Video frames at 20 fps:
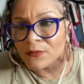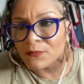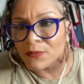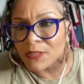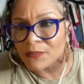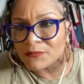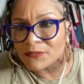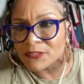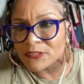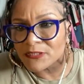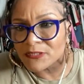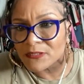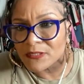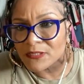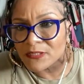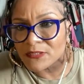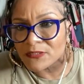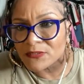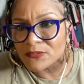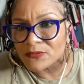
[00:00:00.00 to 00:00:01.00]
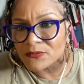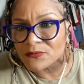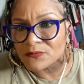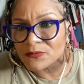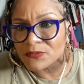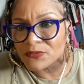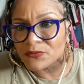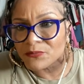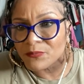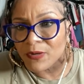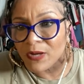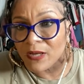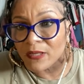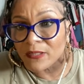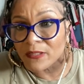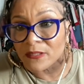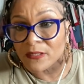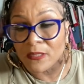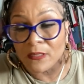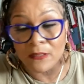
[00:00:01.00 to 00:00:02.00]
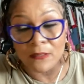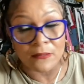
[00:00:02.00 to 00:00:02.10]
What was she going to do when you bought it?